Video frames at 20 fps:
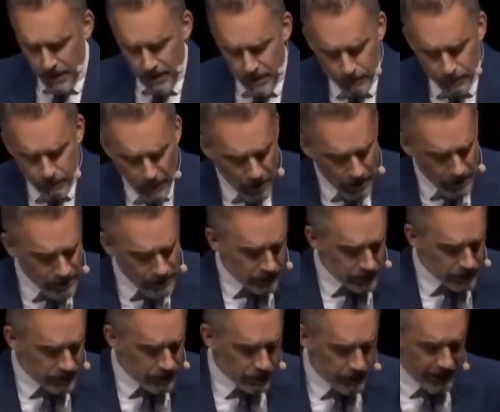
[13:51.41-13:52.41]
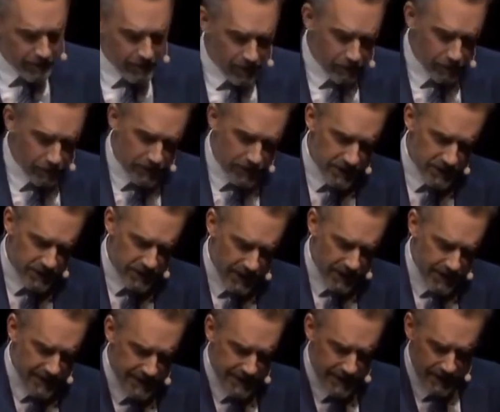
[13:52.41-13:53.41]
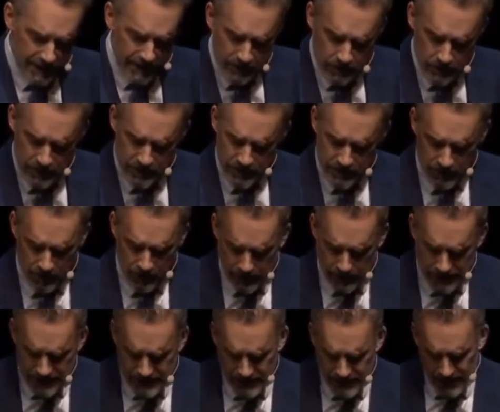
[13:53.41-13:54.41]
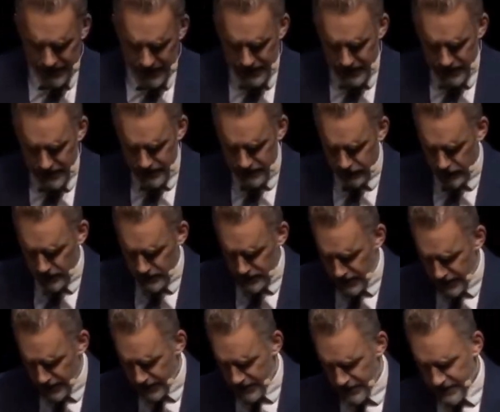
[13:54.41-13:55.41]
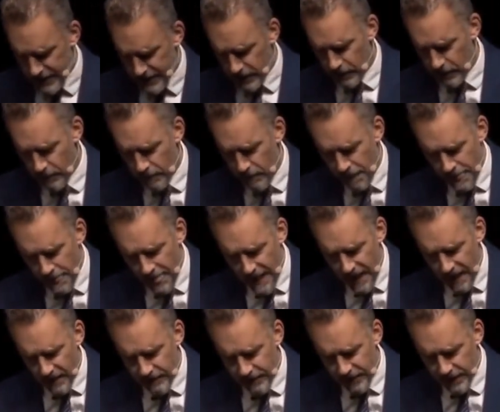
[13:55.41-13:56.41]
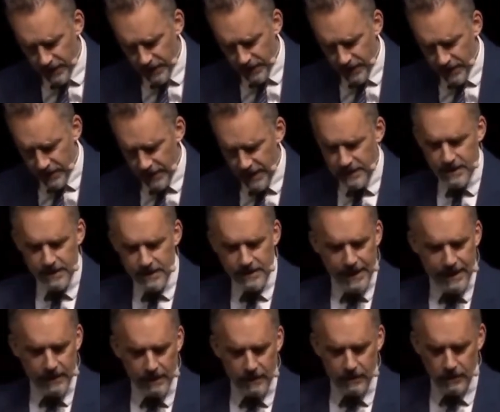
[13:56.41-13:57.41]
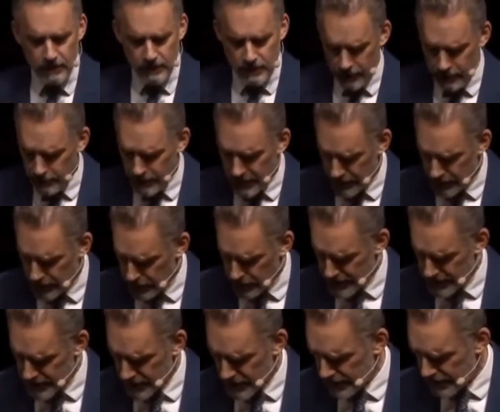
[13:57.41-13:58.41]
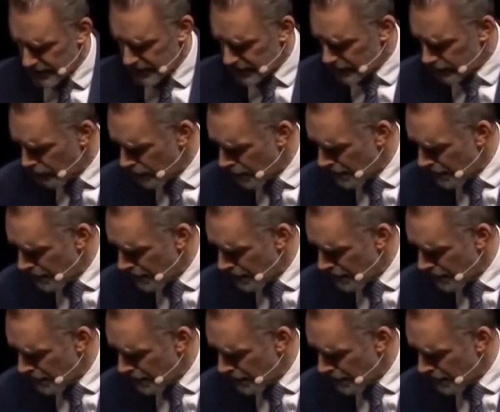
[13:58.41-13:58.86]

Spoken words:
Marx also came up with this idea, which is a crazy idea as far as I can tell, of the, that's a technical term, crazy idea,